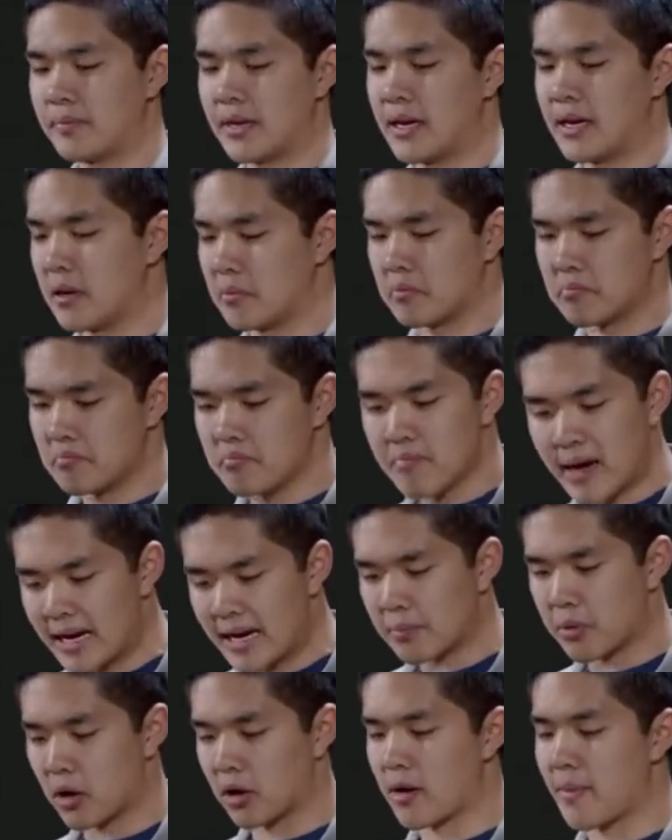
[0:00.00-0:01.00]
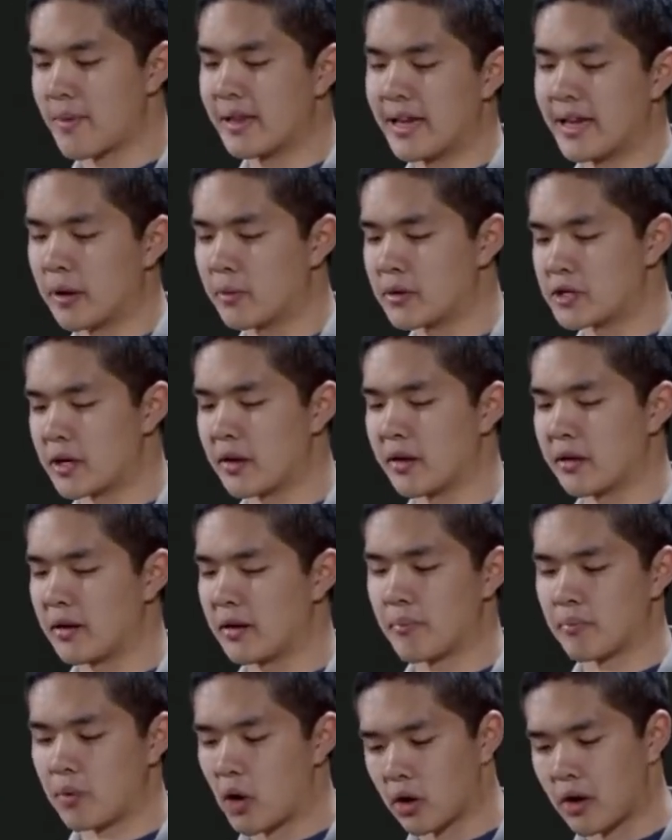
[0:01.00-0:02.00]
In many programming languages and
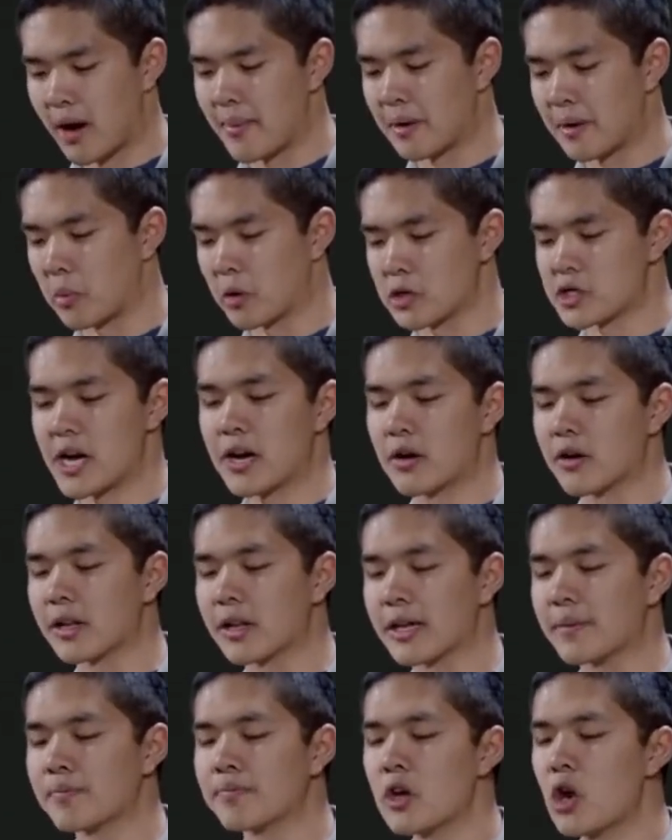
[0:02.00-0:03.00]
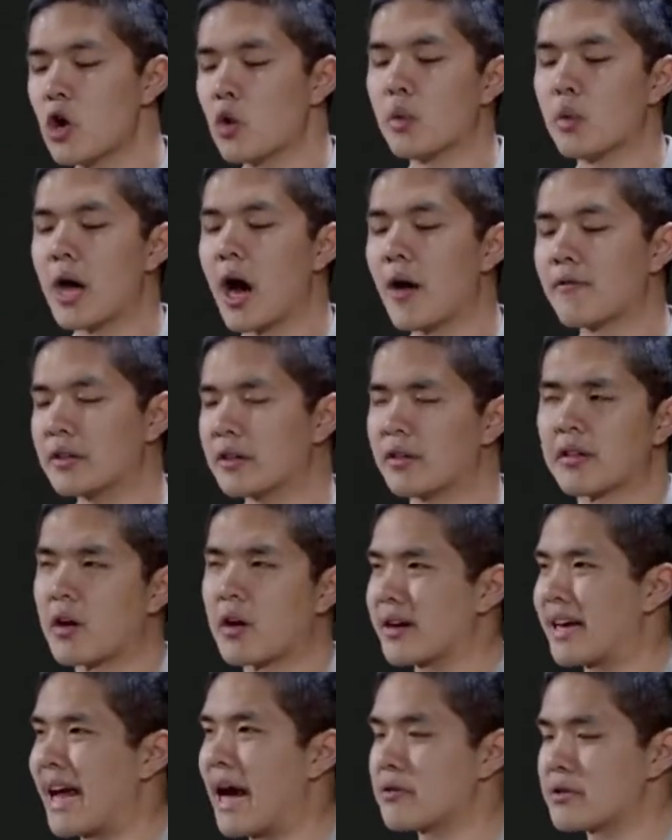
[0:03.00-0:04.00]
in programming more generally, we often
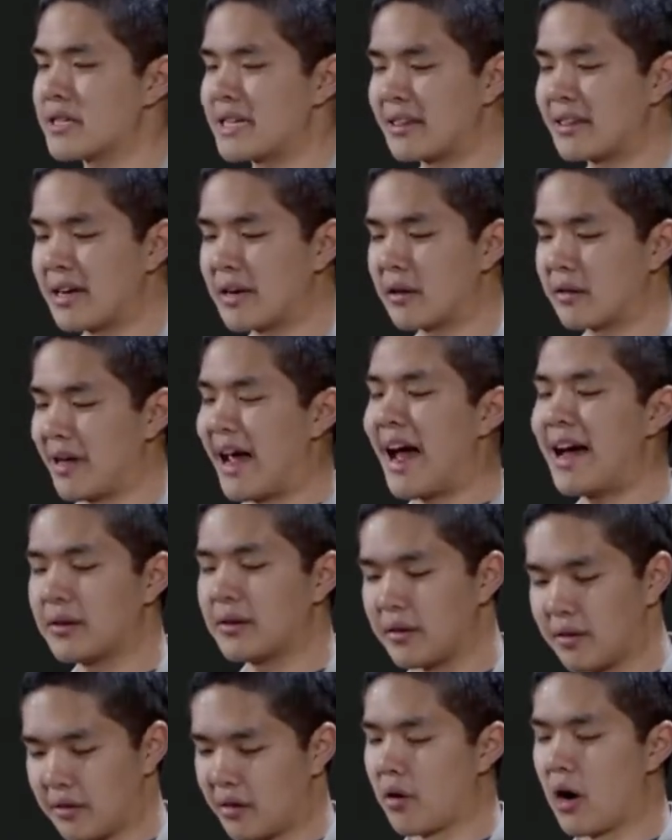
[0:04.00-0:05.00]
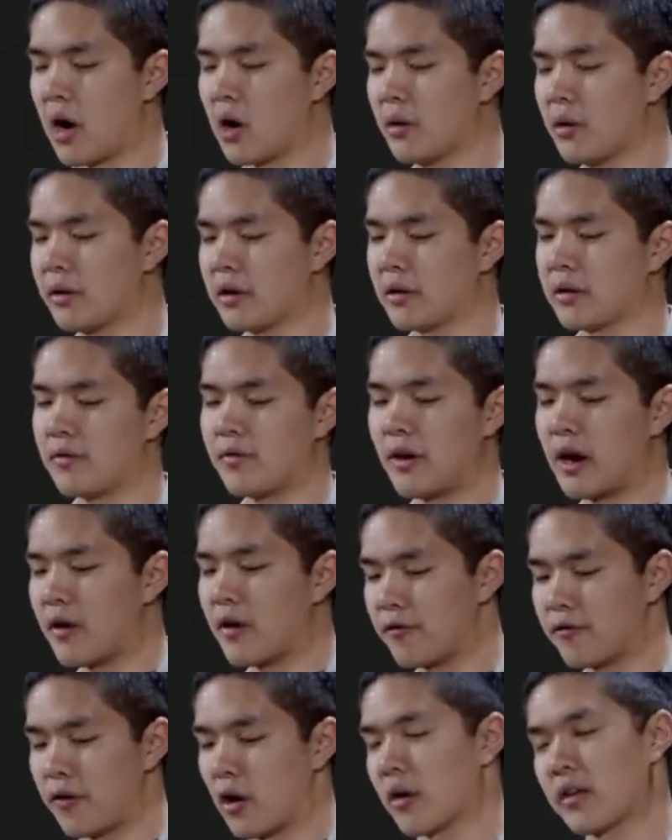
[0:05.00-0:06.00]
start counting things at 0. So the very
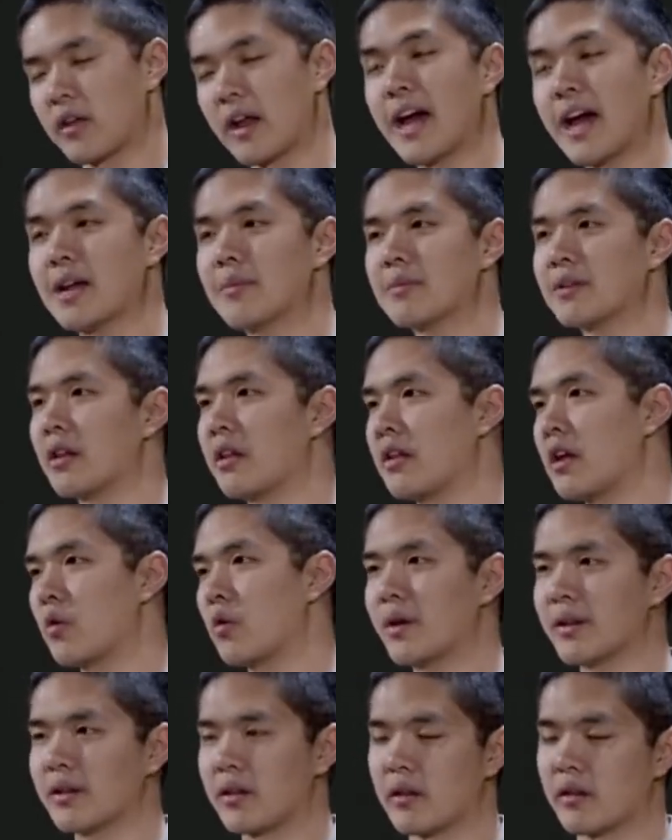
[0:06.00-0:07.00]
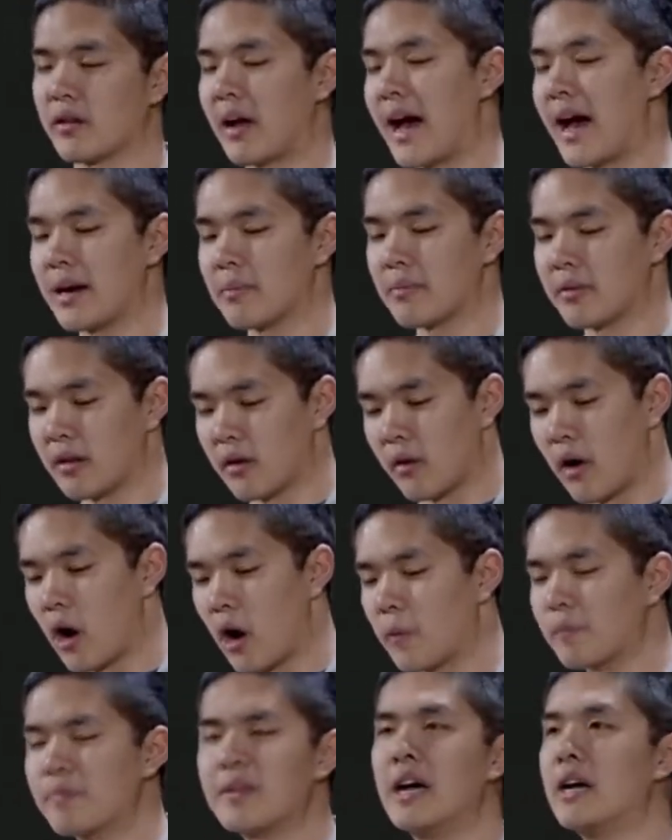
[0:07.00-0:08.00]
first item in the sequence is item
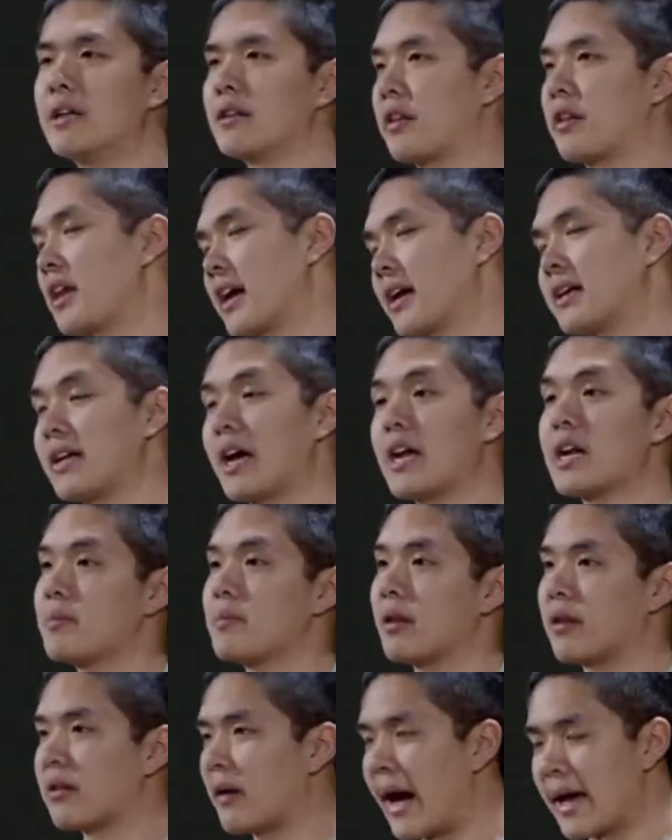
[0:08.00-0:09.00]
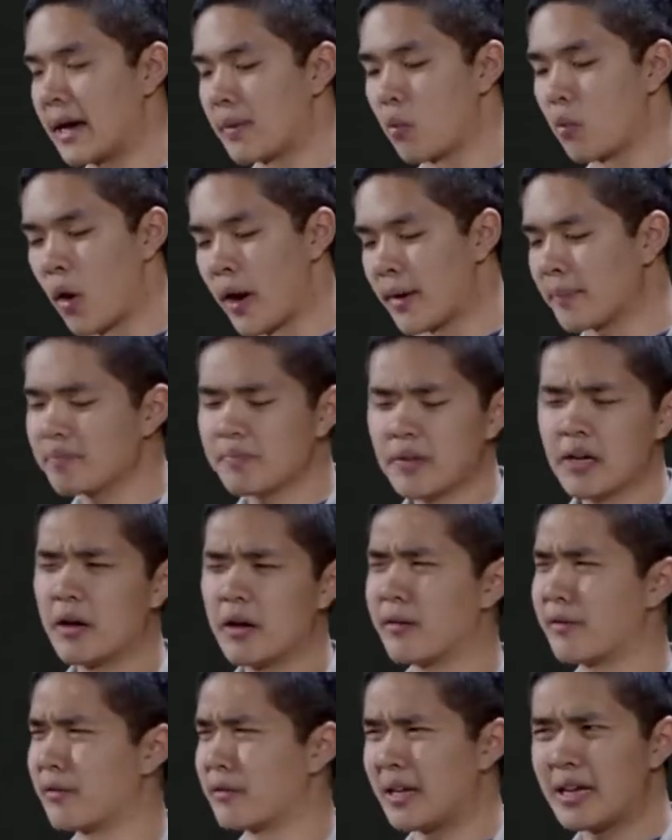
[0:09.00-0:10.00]
0. The second item is item 1.
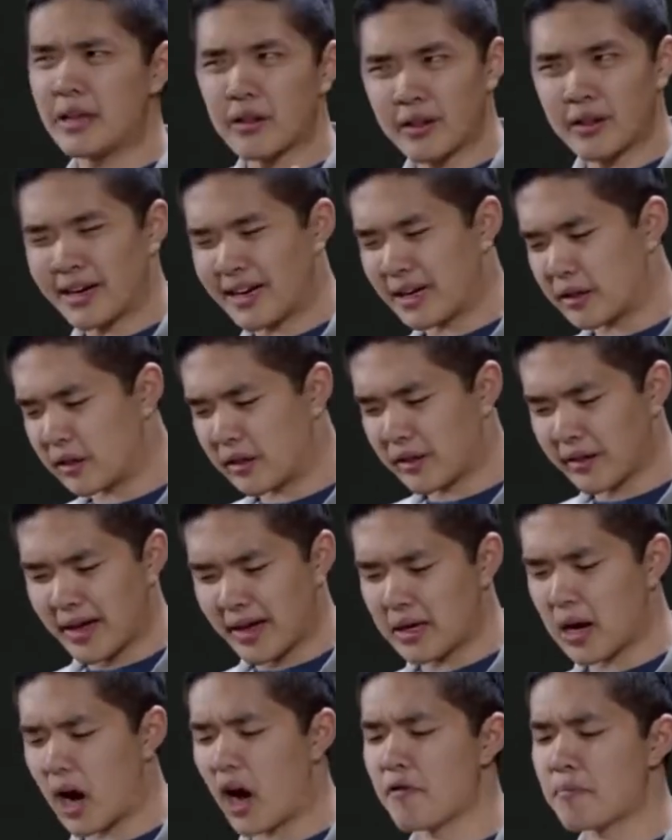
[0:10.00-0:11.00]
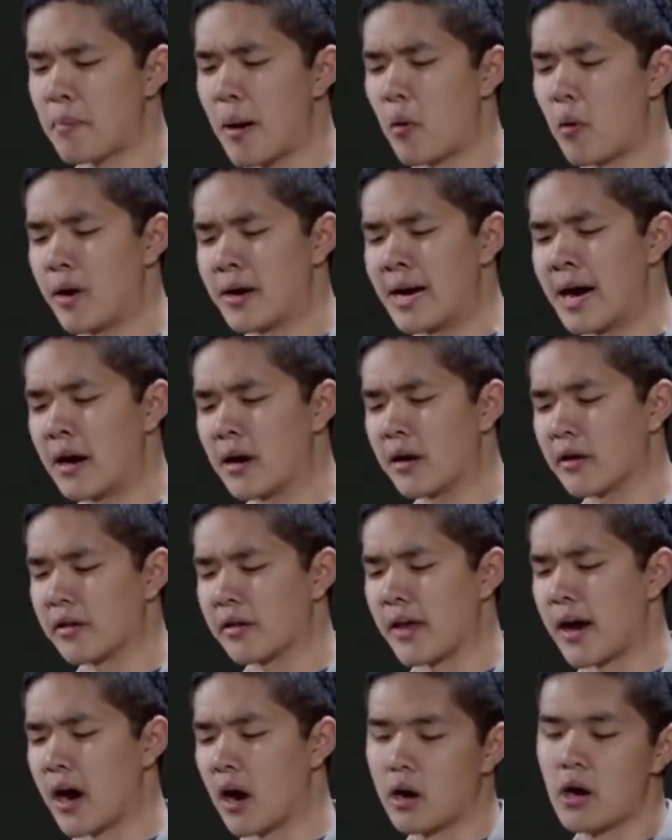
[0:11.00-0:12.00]
So it's easy to get slight off by 1 errors
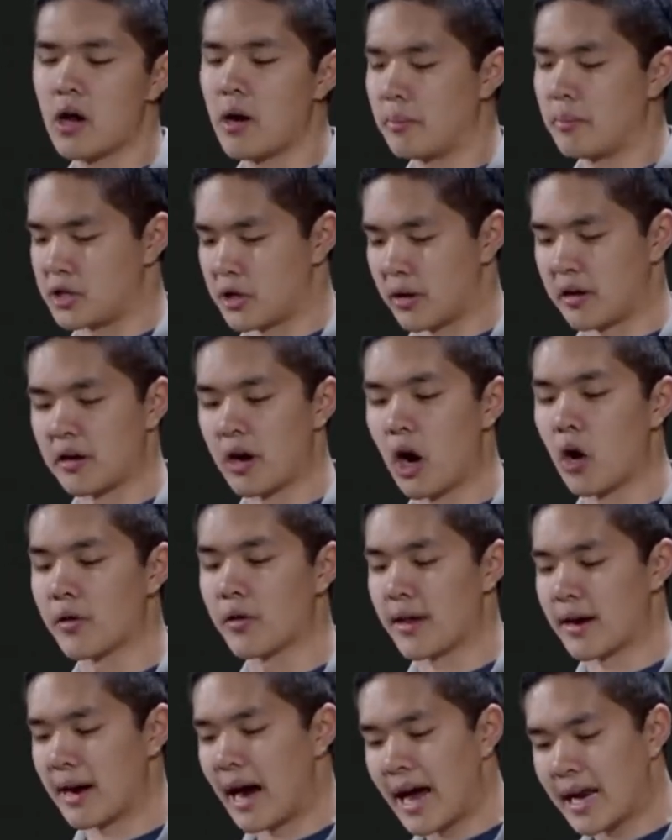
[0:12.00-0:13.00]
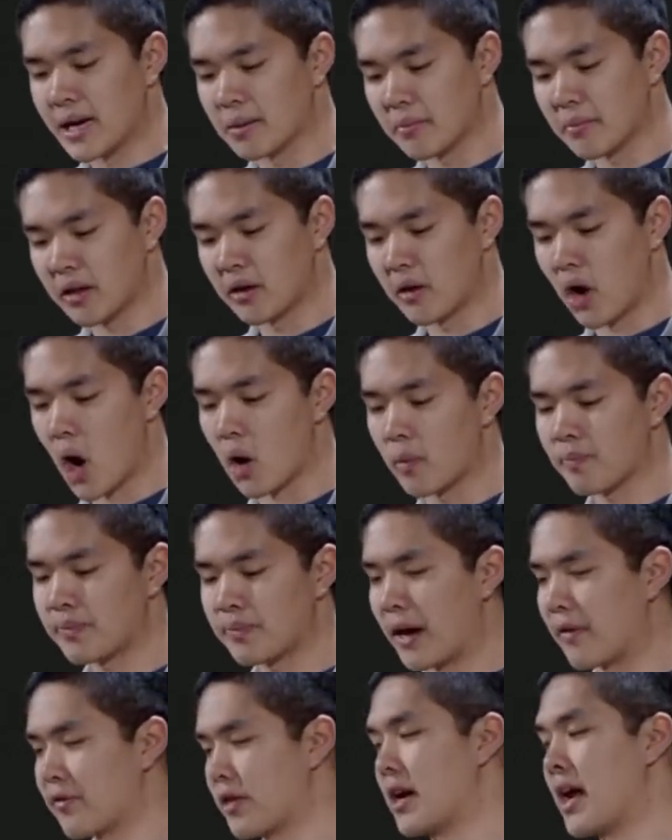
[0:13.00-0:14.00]
there, but just know that item 0
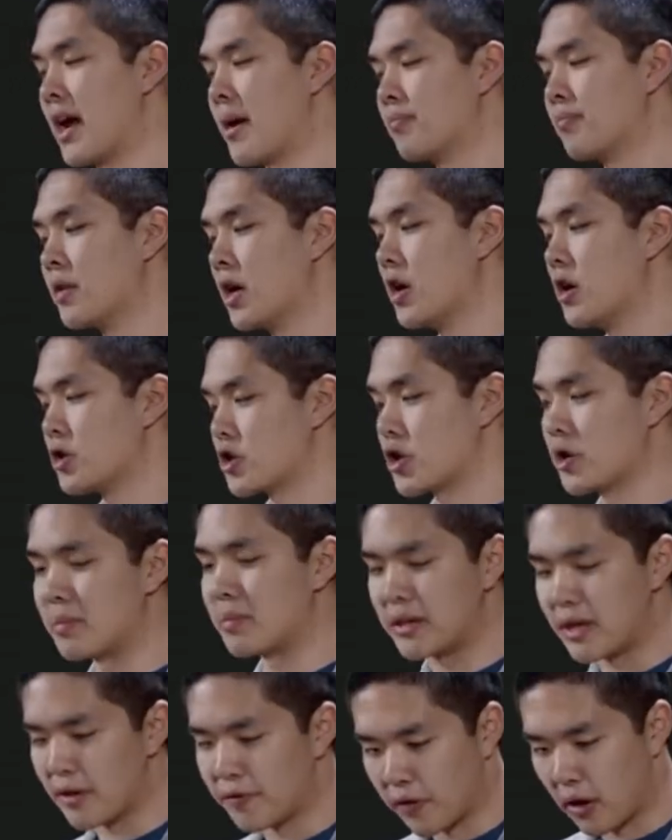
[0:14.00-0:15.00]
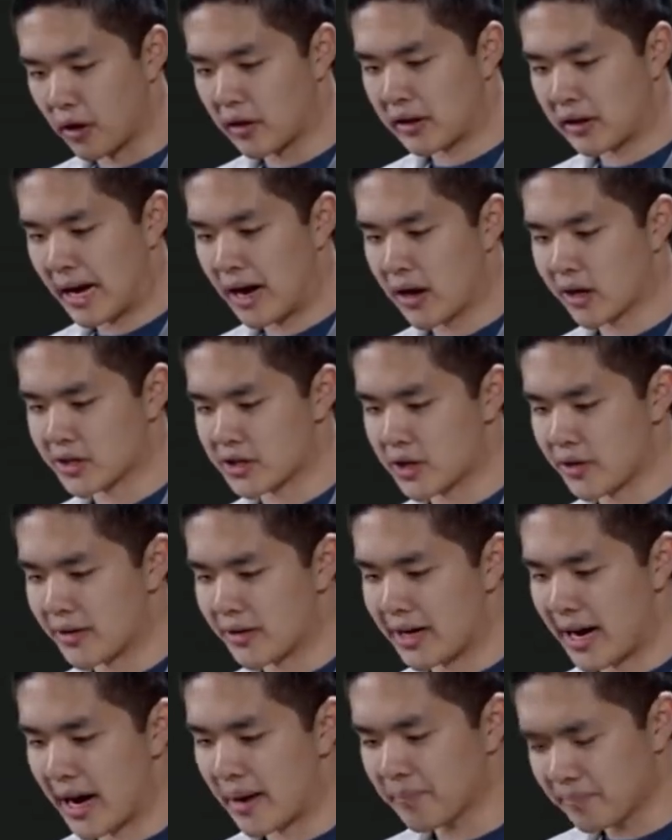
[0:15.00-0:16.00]
of the name should be the first character in the
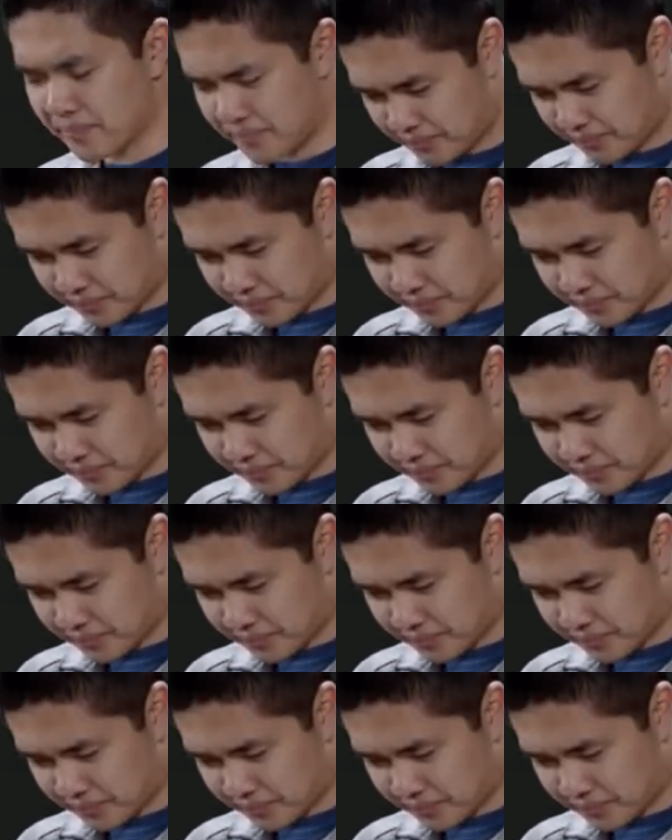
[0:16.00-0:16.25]
name.